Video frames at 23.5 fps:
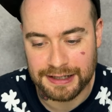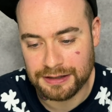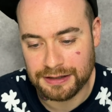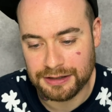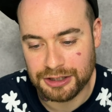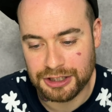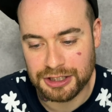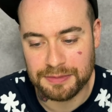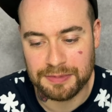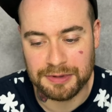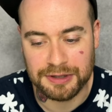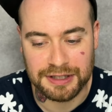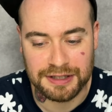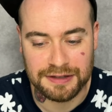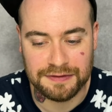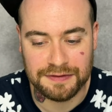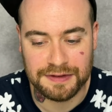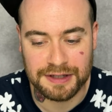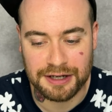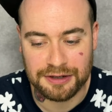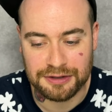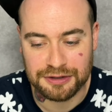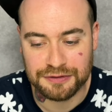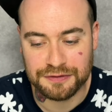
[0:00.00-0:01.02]
she believed
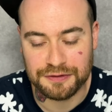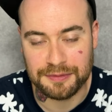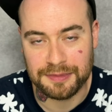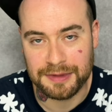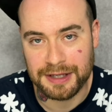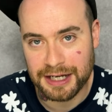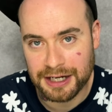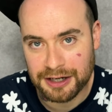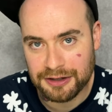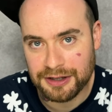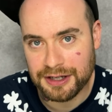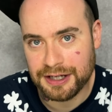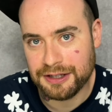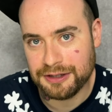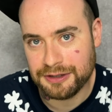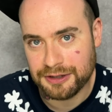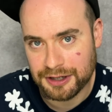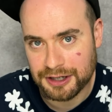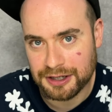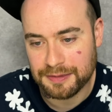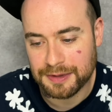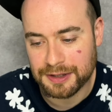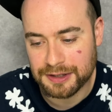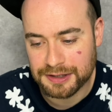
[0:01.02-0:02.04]
I was from the airline
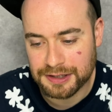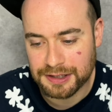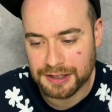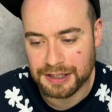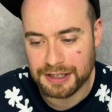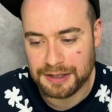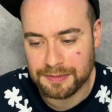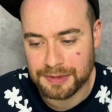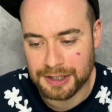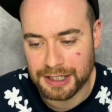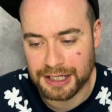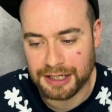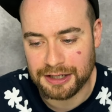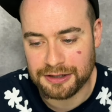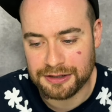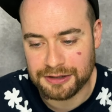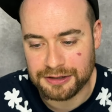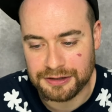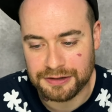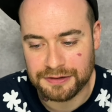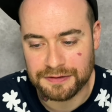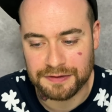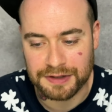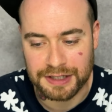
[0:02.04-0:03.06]
talking about Sunny, but I
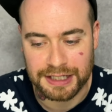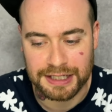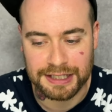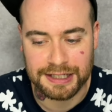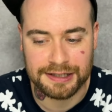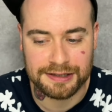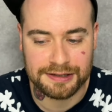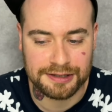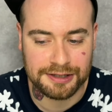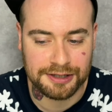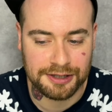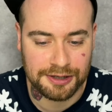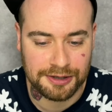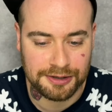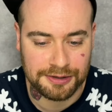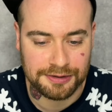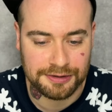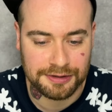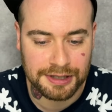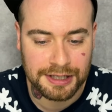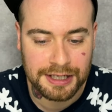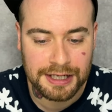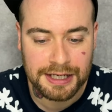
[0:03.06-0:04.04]
couldn't read its code.